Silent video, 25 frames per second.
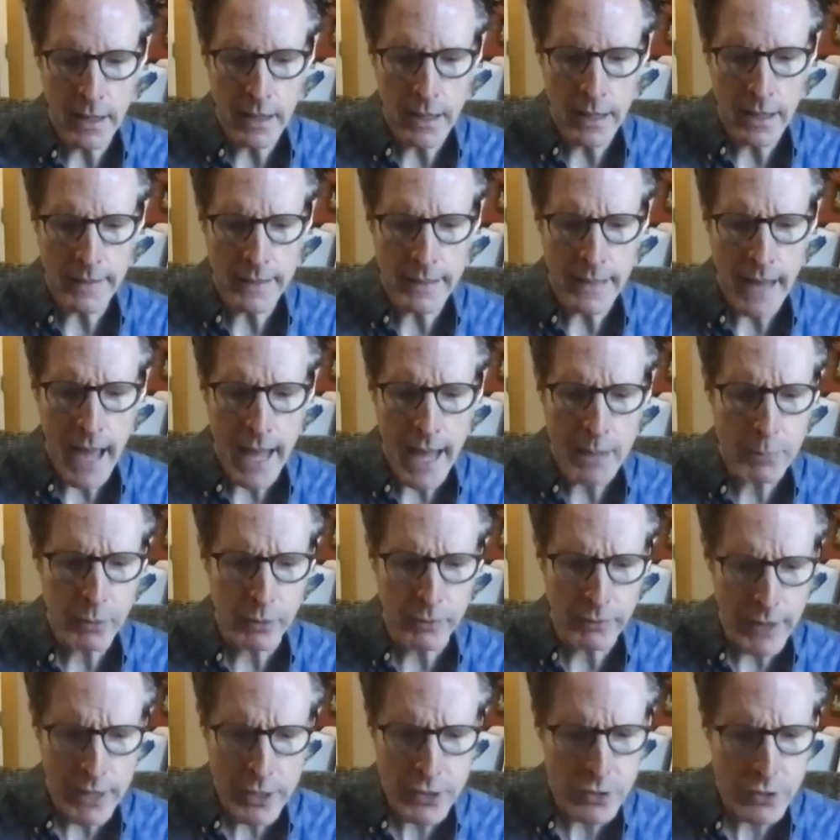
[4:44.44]
the
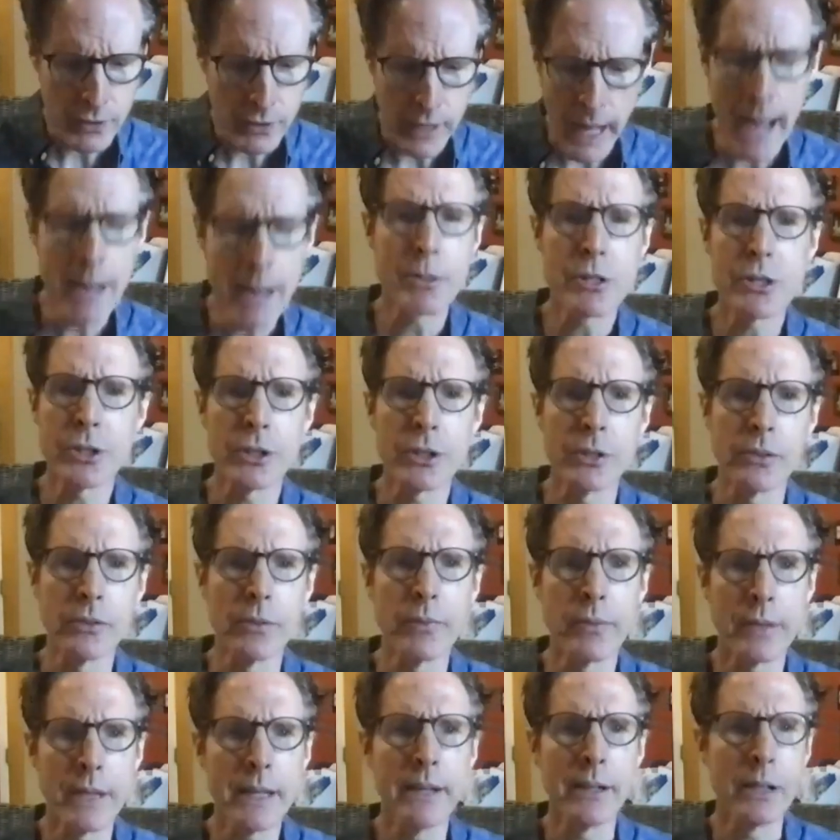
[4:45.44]
non-professional amateur
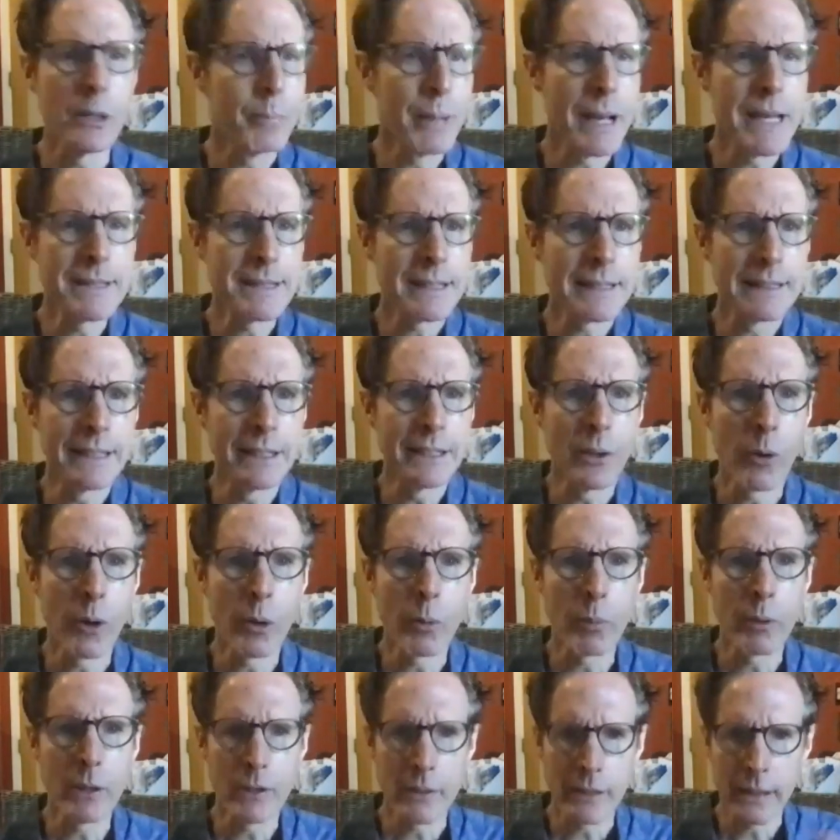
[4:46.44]
theater, basically,
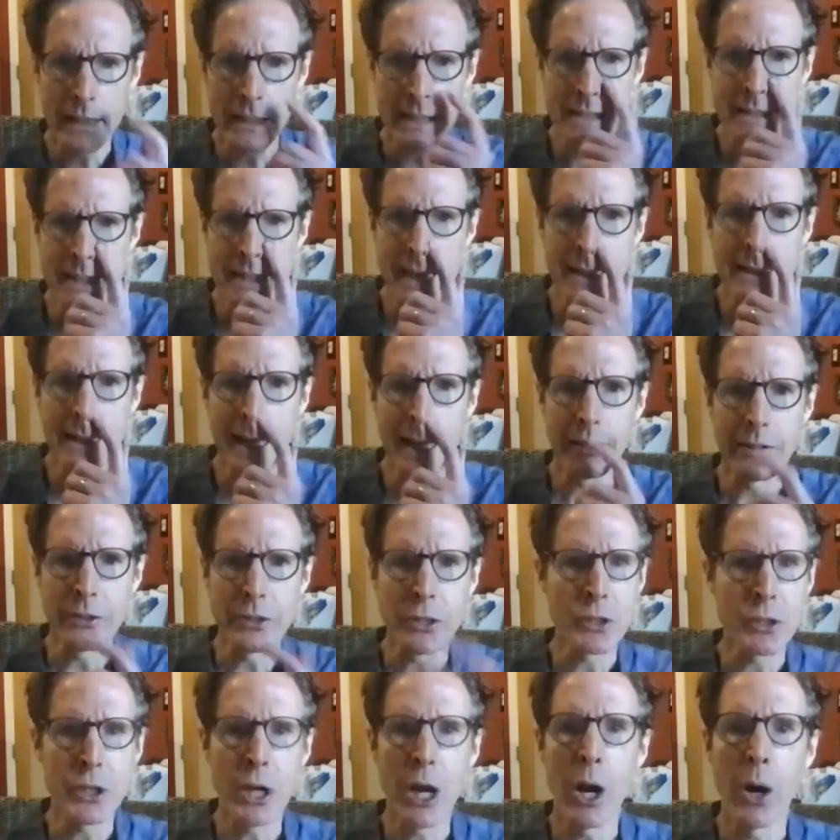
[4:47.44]
or where you're getting $10
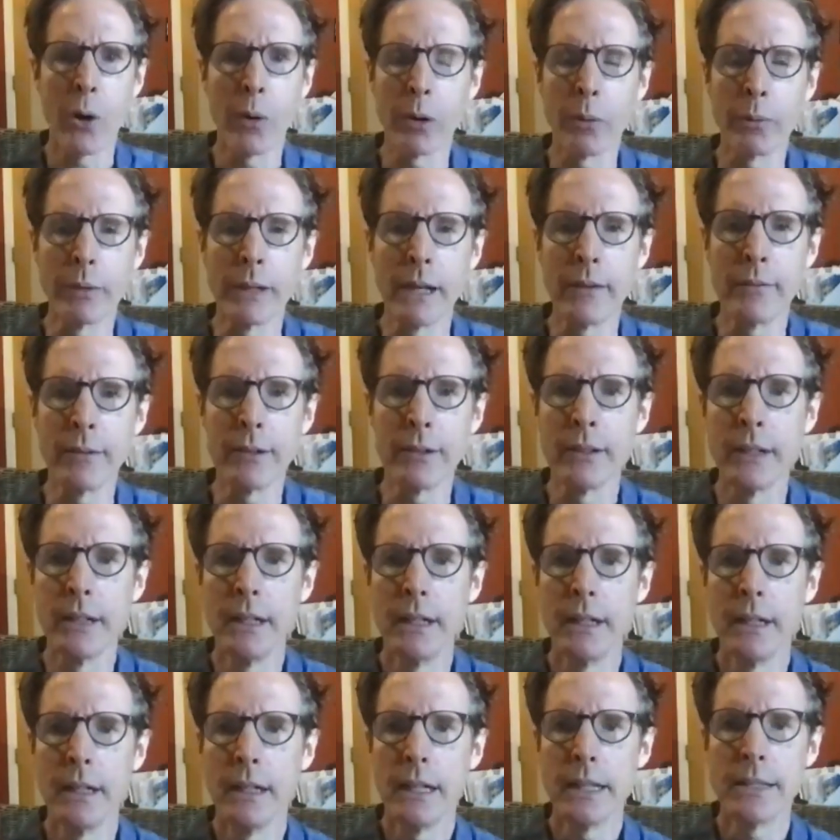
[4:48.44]
a show or whatever.
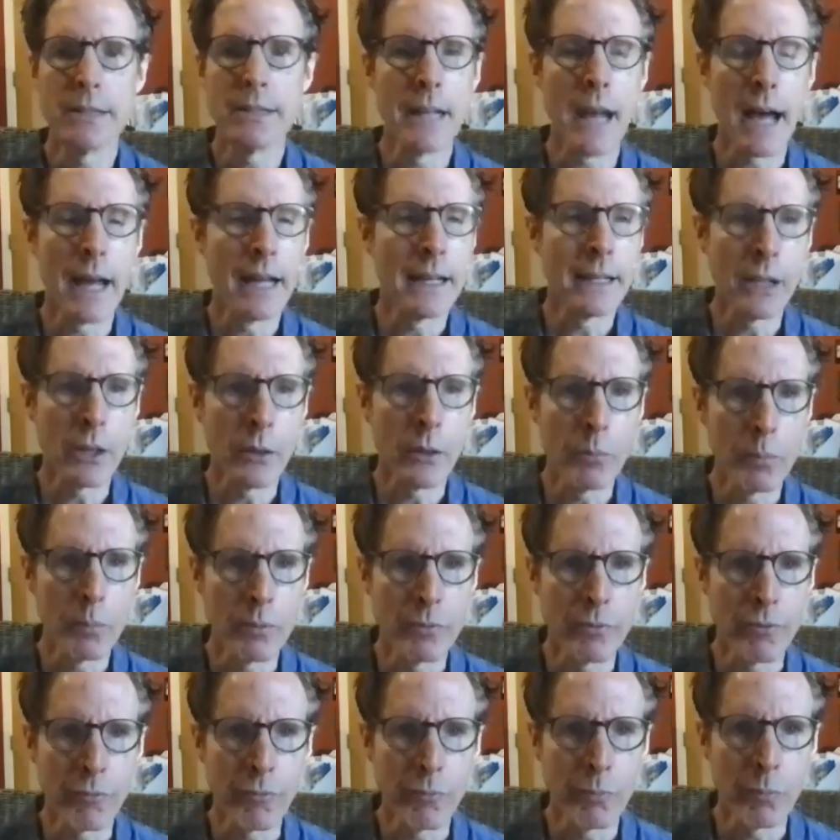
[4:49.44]
It's not, you know,
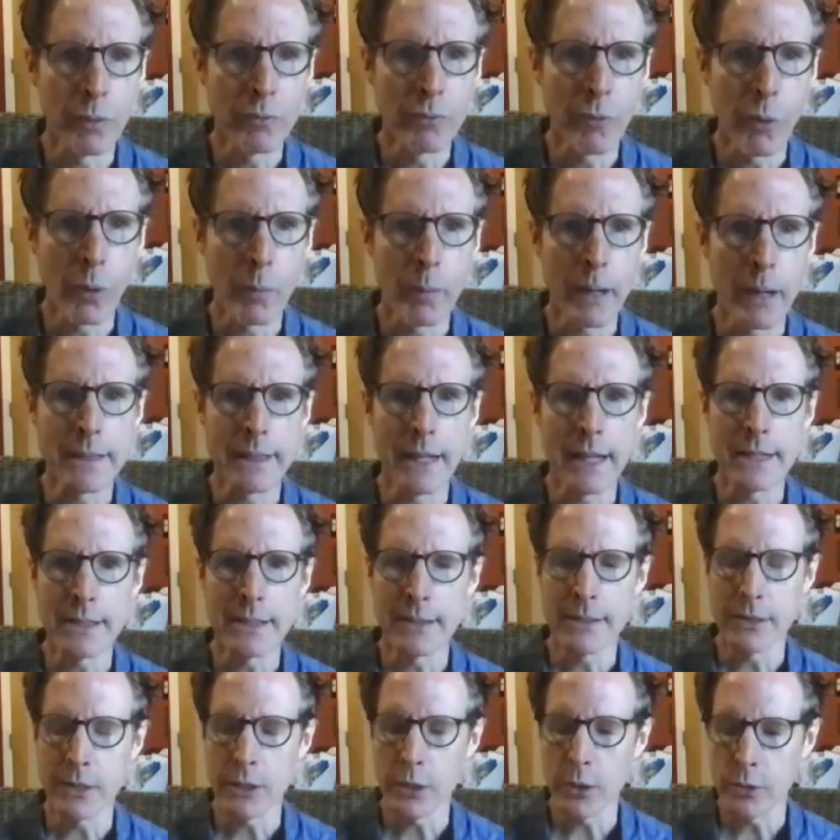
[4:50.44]
before my
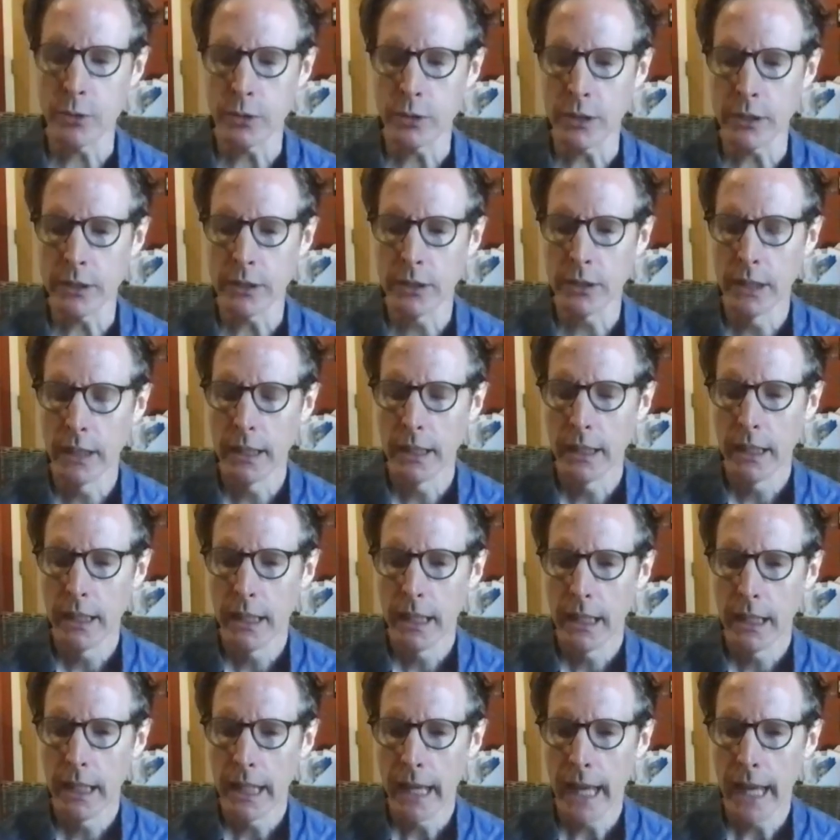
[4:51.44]
days in the union,
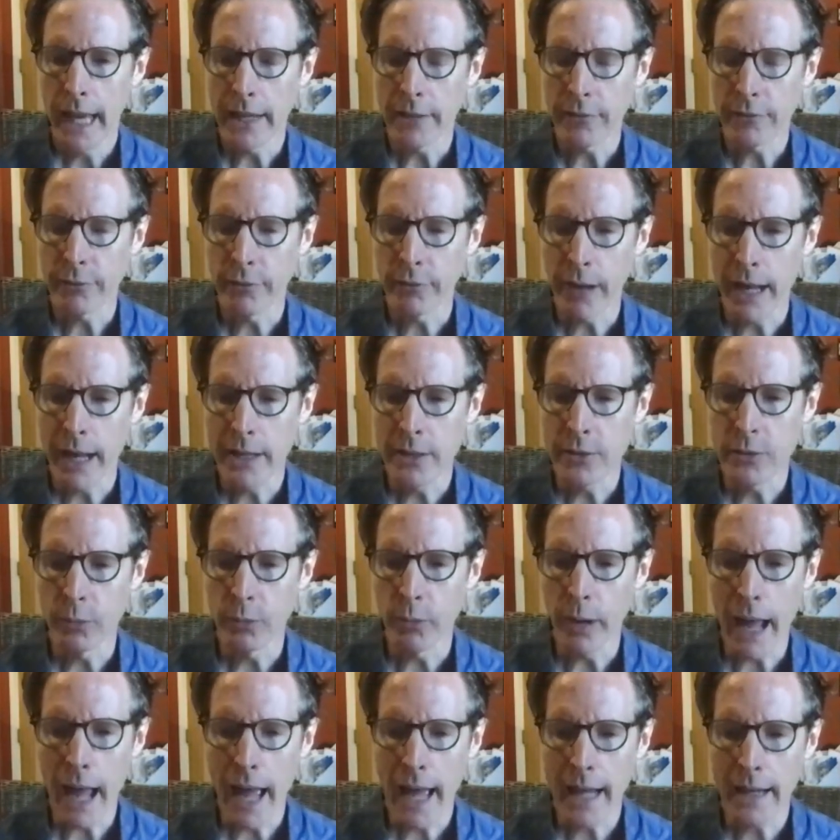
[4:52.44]
and a friend
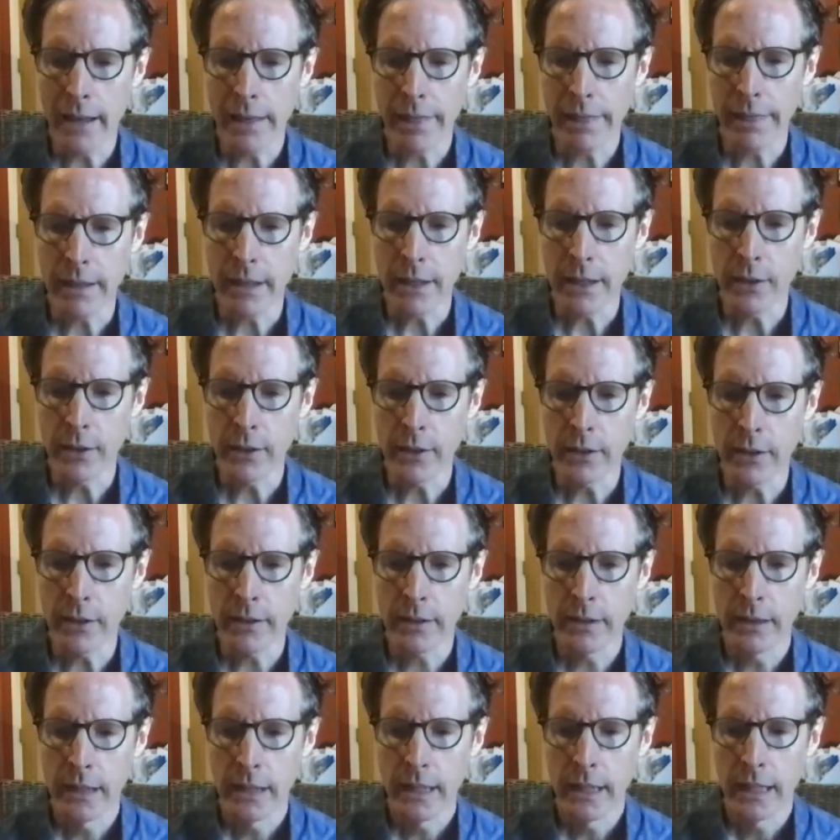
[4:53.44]
ran a
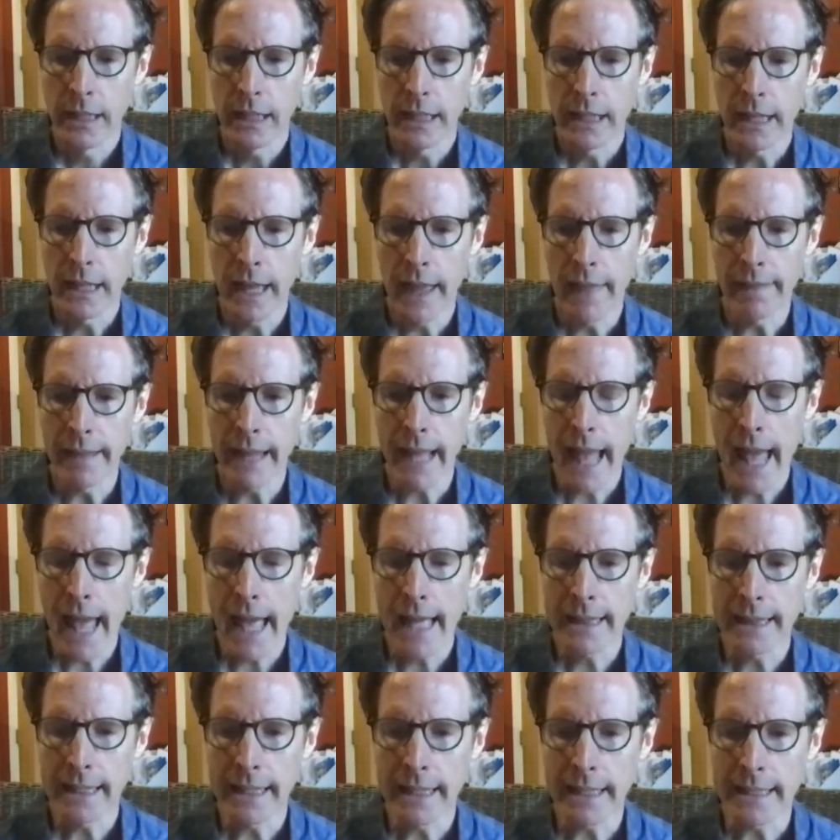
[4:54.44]
theater and they
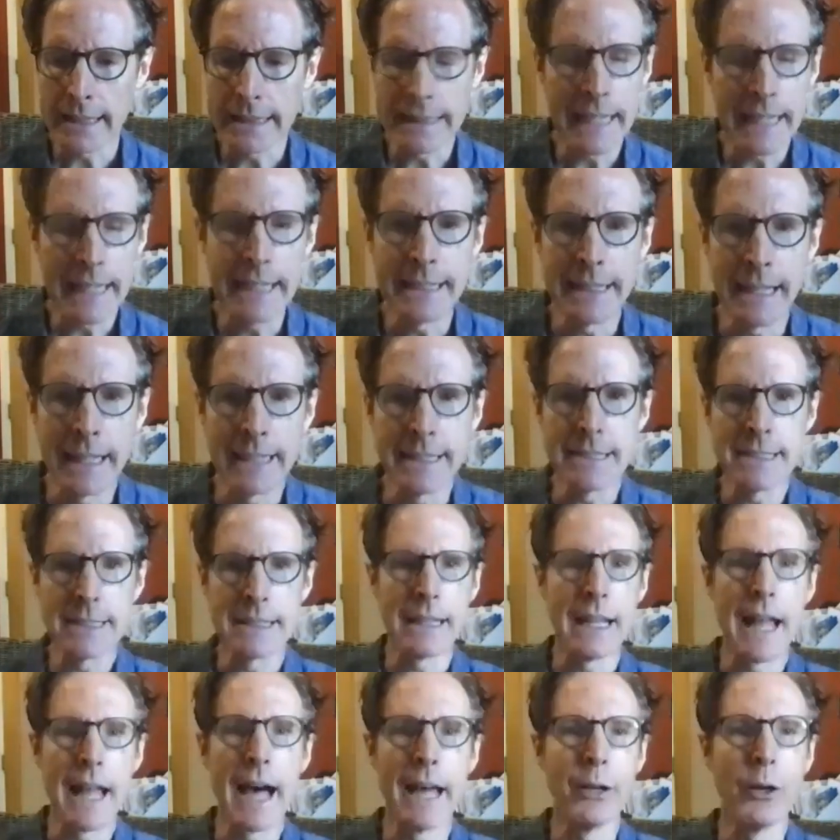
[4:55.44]
had like a late night
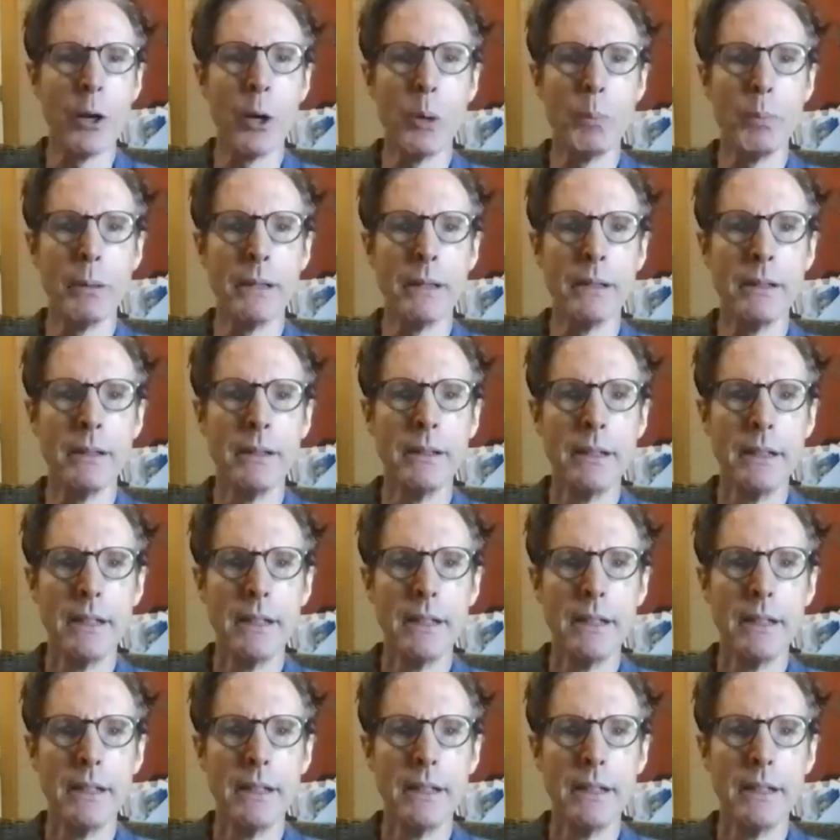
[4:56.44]
slot open